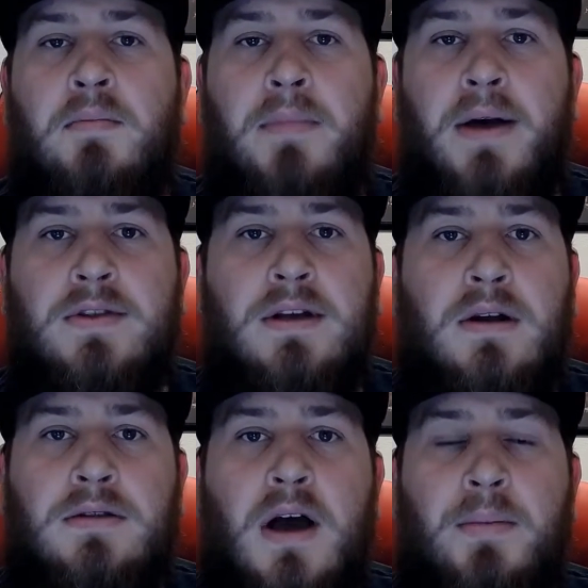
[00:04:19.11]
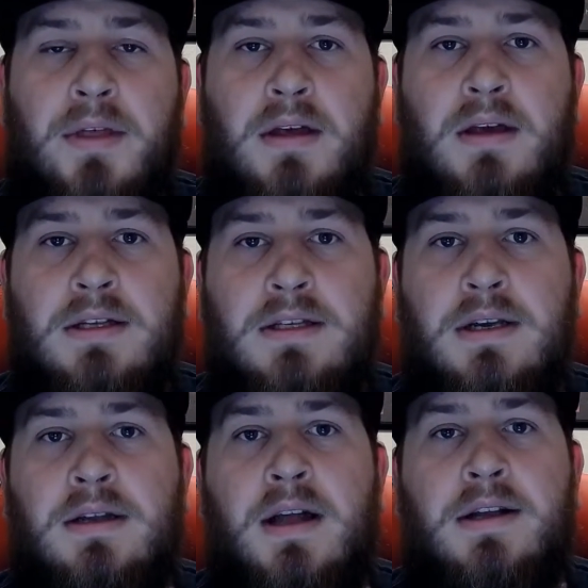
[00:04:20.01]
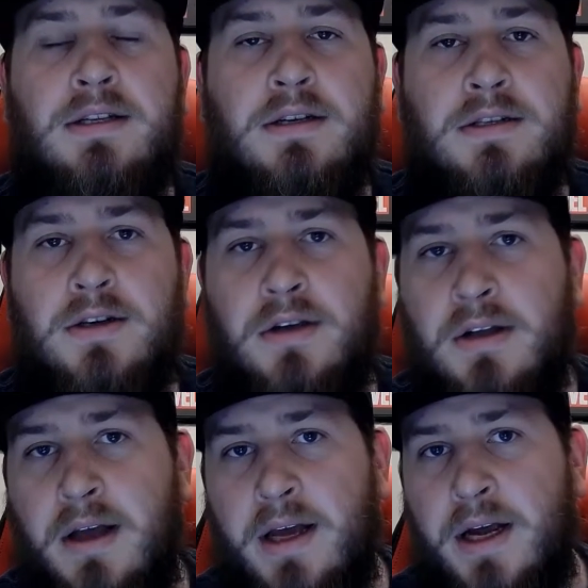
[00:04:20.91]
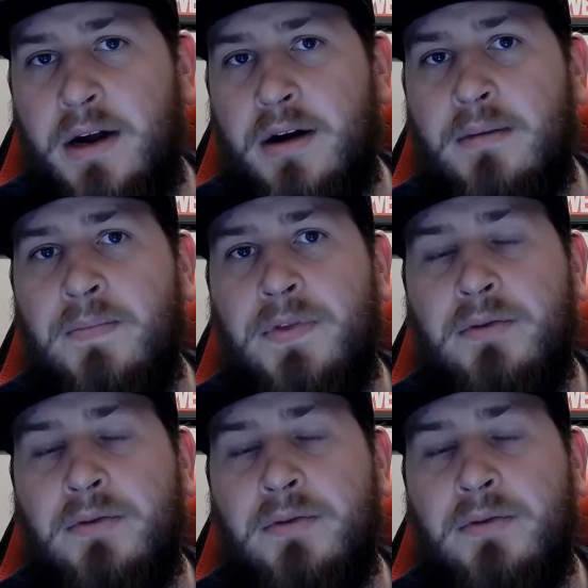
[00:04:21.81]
mounted on top of the heatsink that is going to circulate air